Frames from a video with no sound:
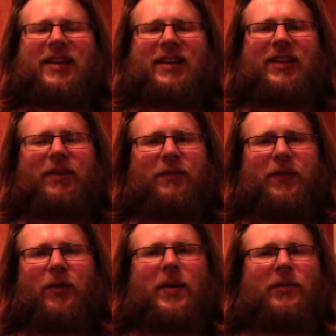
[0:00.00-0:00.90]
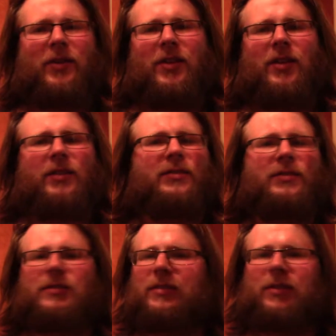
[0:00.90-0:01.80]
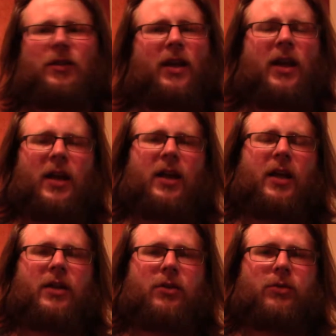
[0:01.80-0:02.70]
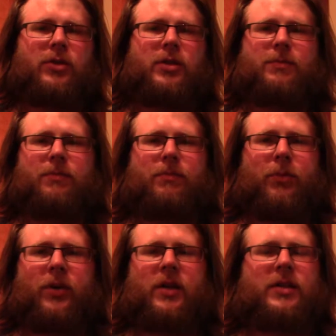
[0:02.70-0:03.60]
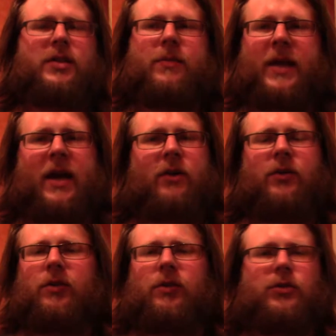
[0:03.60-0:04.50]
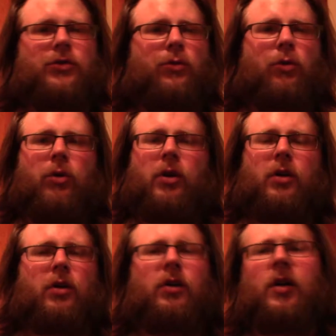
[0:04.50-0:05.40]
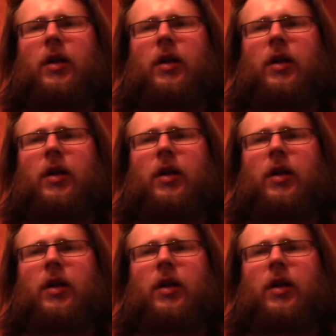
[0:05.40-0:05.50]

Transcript: Film everything. And don't just put it in some counter or drawer or